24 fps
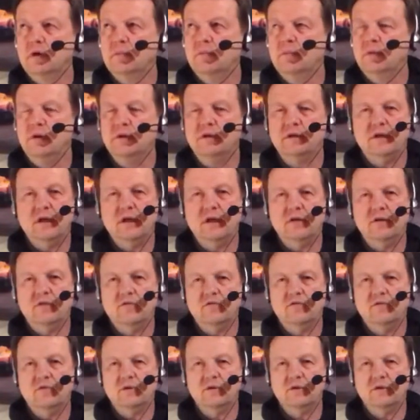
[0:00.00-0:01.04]
or
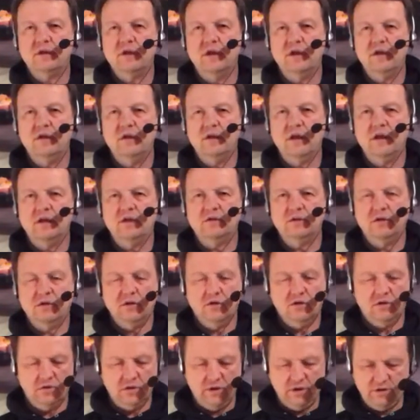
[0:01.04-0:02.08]
14 days
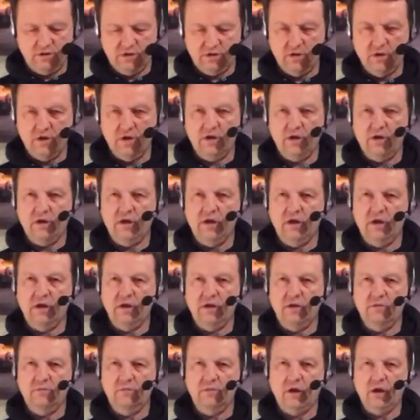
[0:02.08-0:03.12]
ago, I started
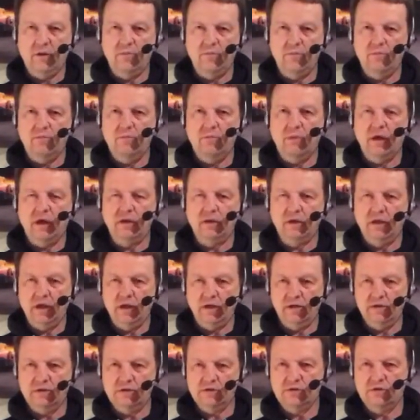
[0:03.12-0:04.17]
getting my
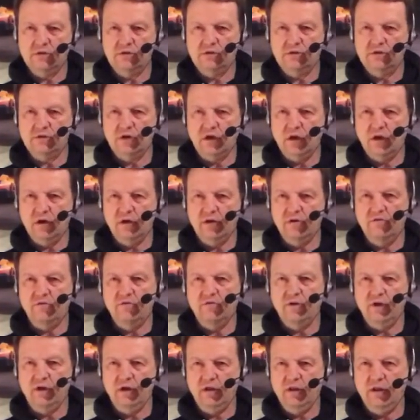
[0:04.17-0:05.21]
legs started
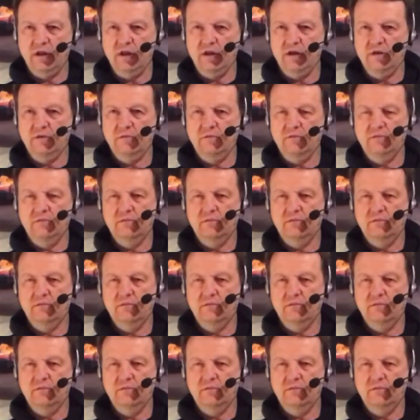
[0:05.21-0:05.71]
feeling